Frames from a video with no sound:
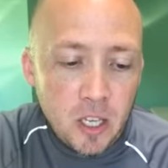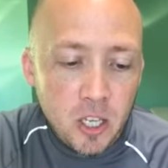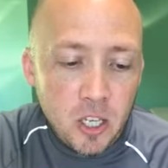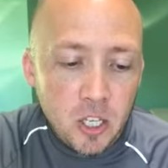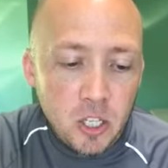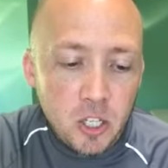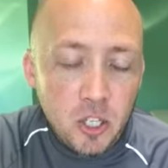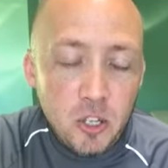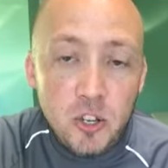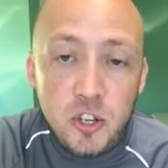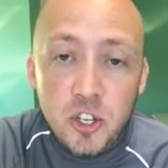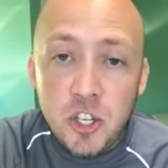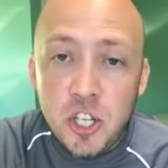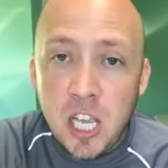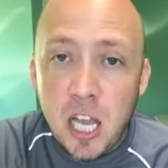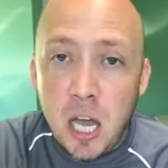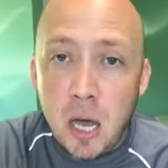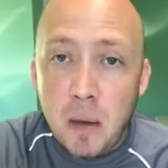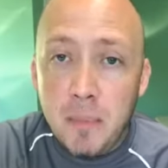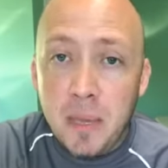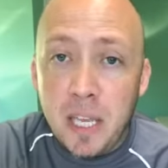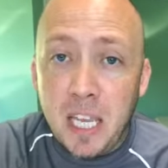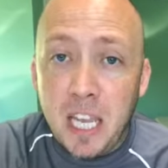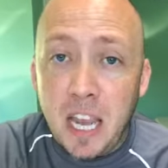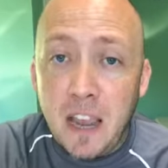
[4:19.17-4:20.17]
you shall
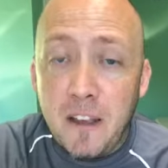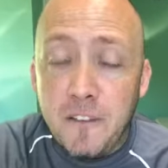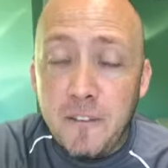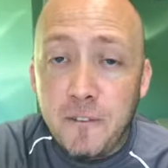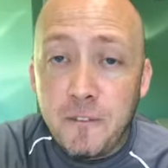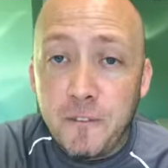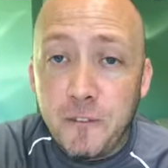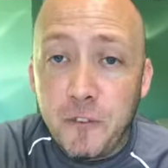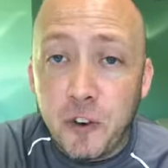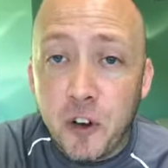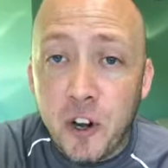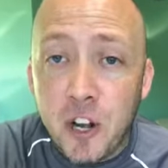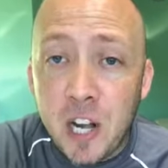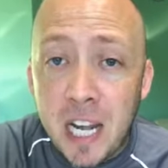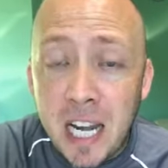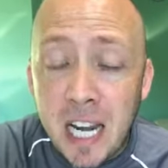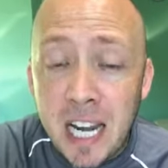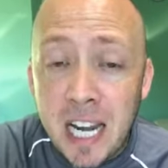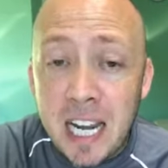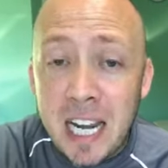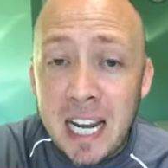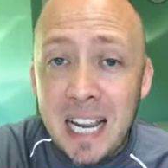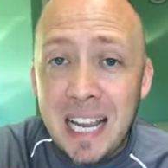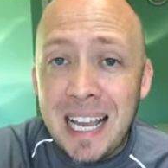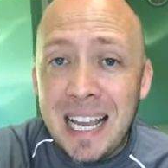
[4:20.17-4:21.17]
be
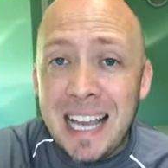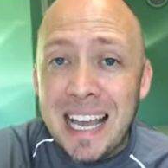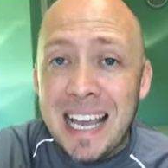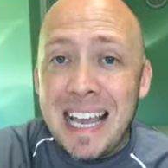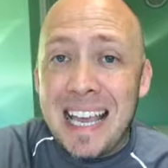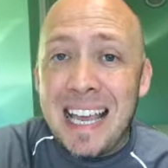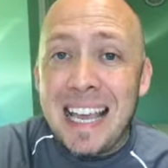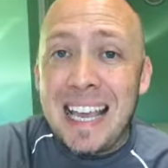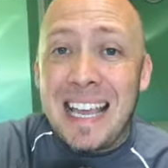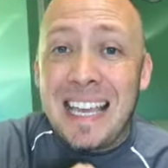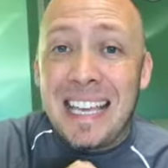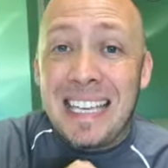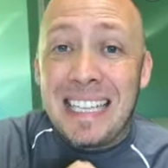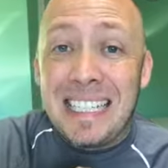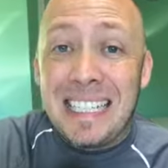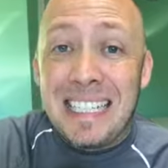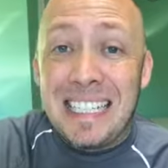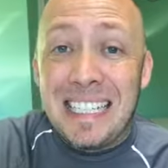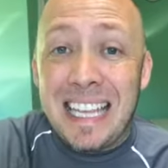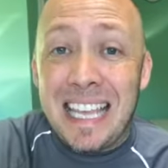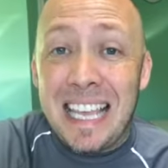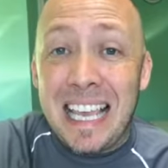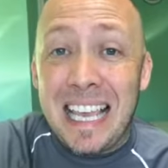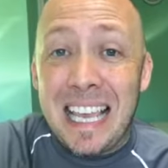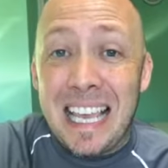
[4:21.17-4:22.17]
free
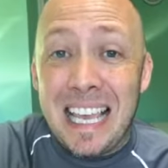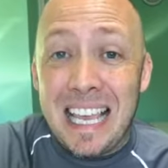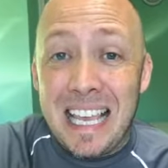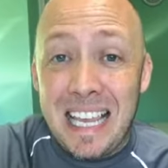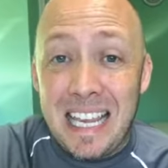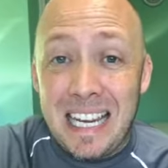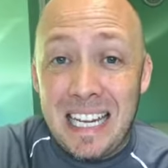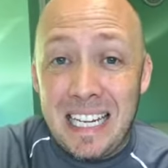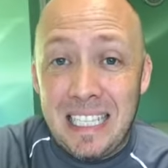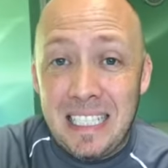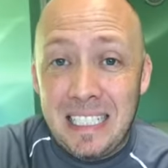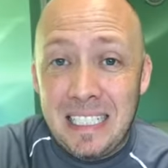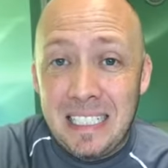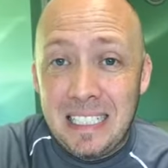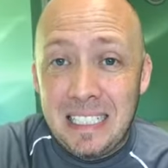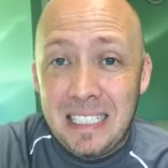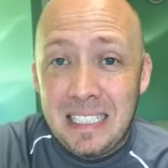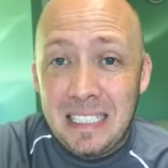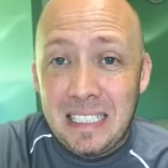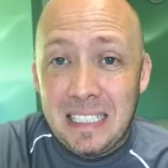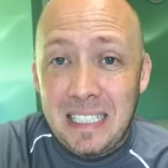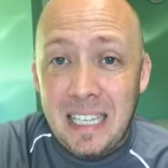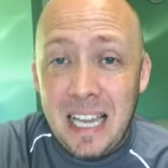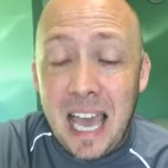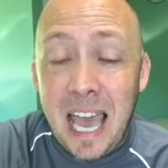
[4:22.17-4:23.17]
indeed.
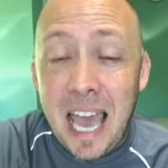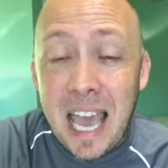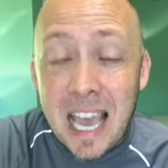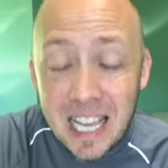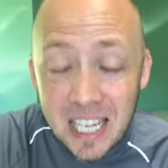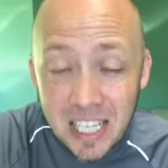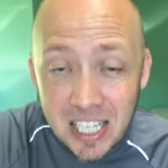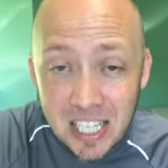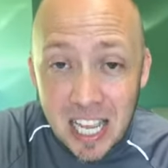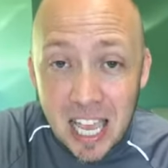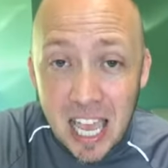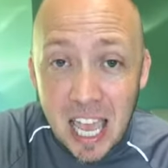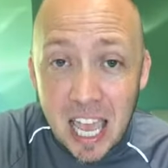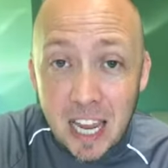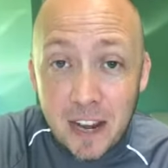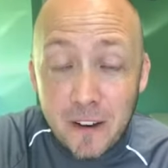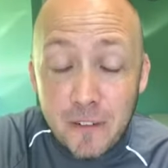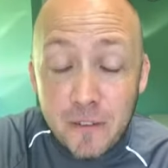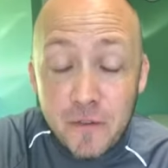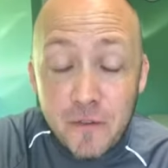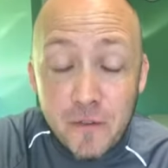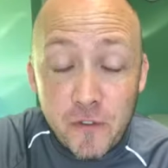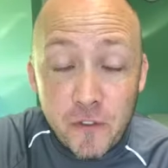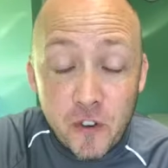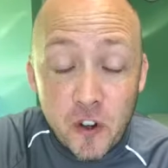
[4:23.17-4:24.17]
Hashtag
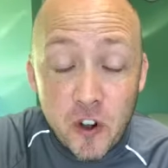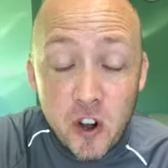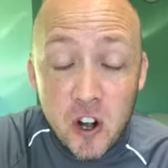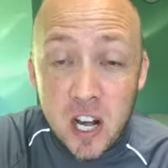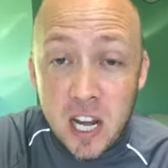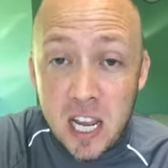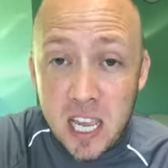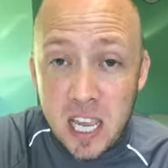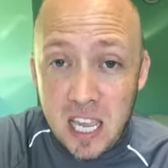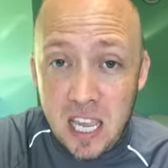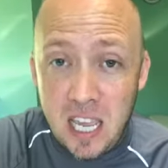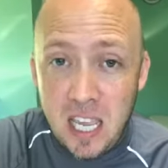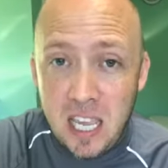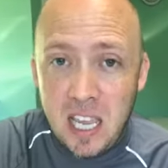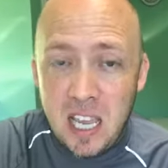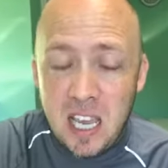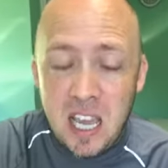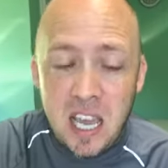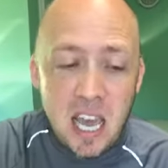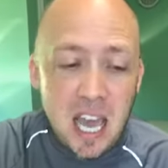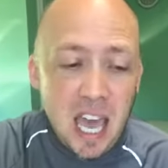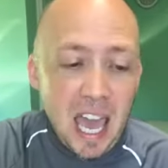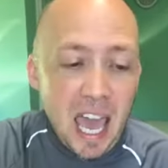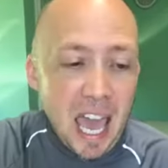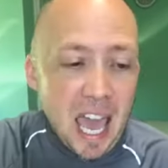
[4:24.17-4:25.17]
free.
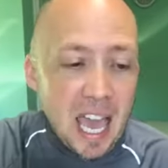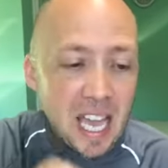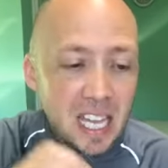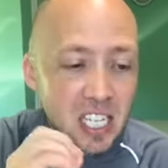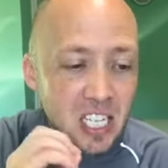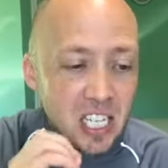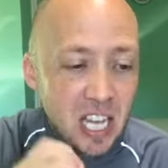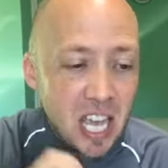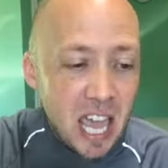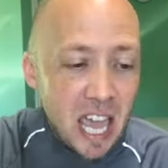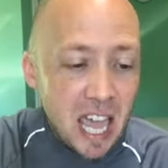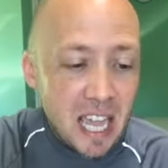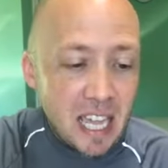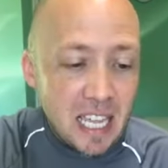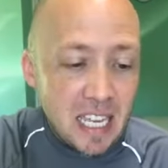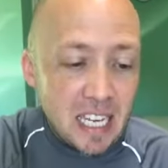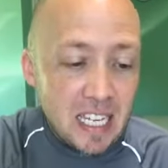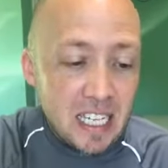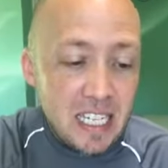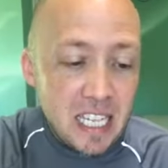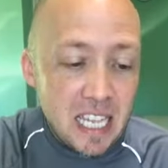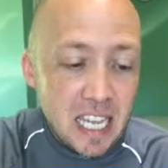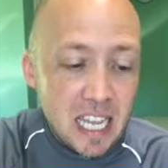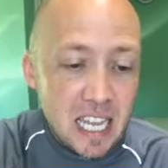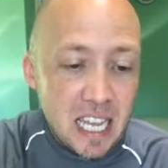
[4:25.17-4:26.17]
Hashtag
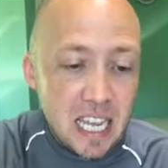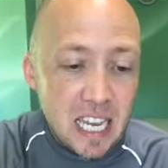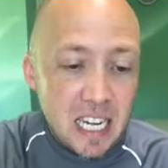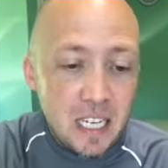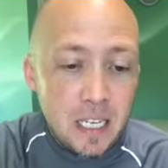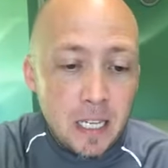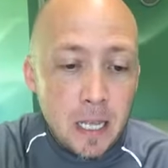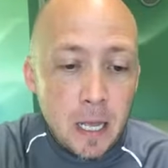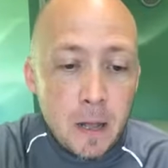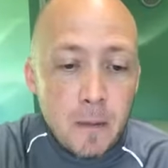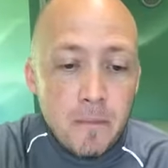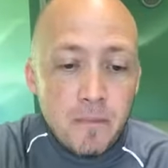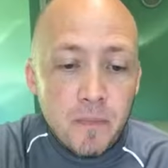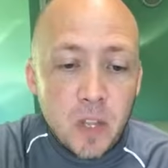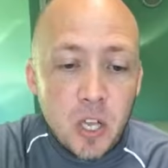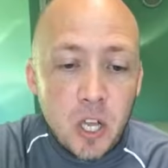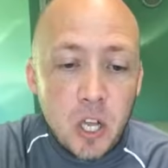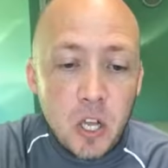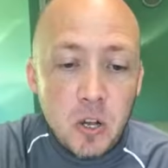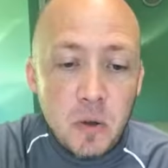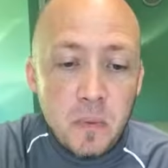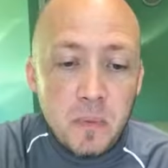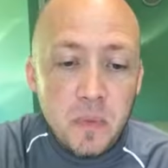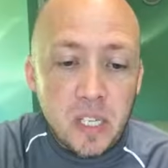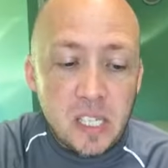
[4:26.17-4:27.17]
indeed.
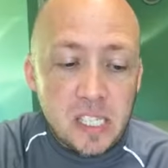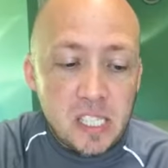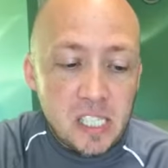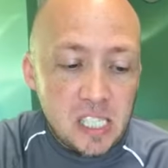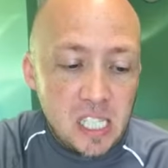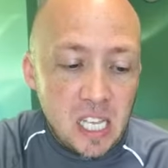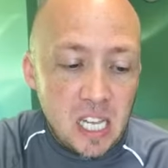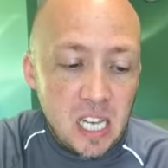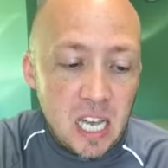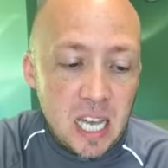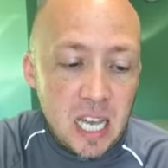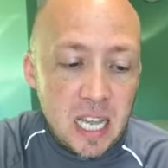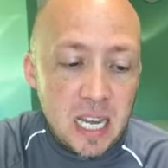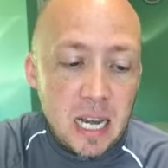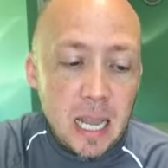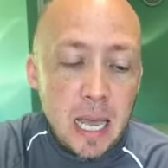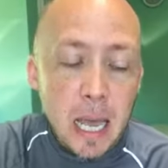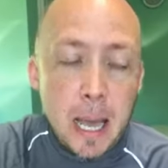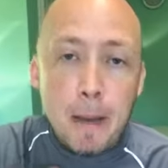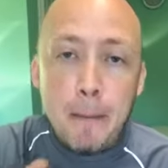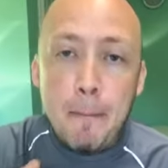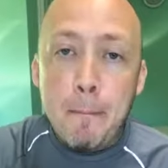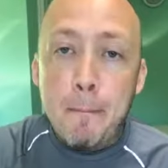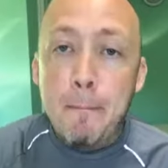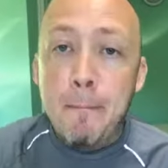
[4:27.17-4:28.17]
Whom the Son
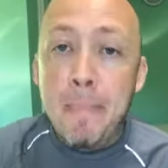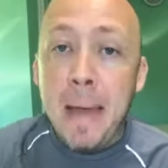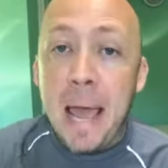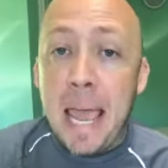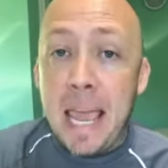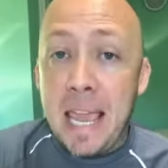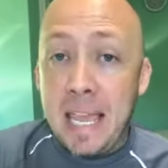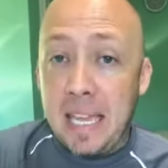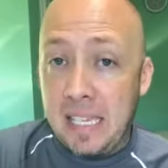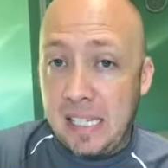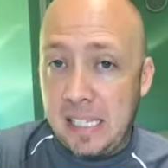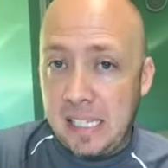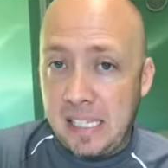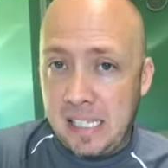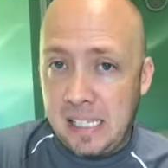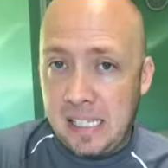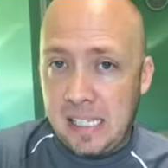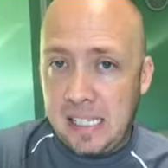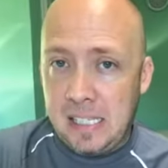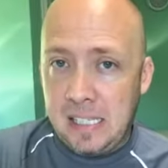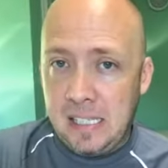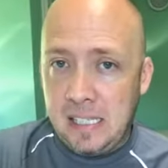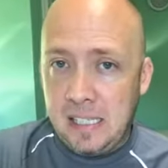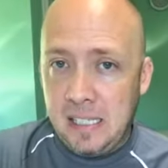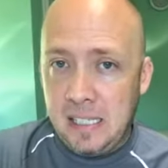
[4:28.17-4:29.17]

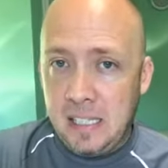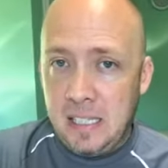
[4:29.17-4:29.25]
makes.